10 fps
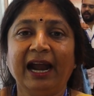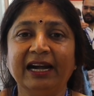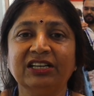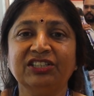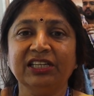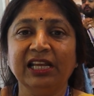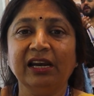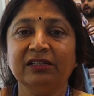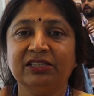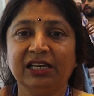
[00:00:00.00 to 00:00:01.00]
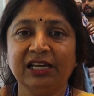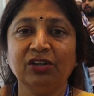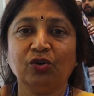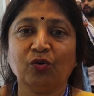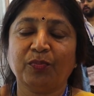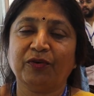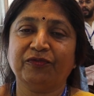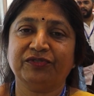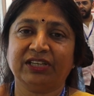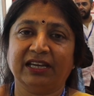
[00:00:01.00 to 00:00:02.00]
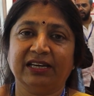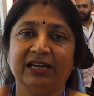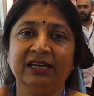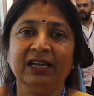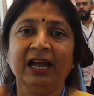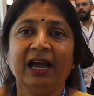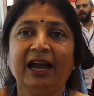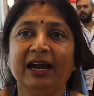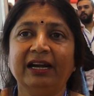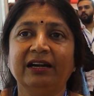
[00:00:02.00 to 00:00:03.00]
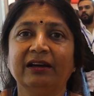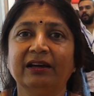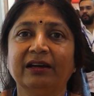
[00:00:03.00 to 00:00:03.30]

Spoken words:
and Jilin Group of China, and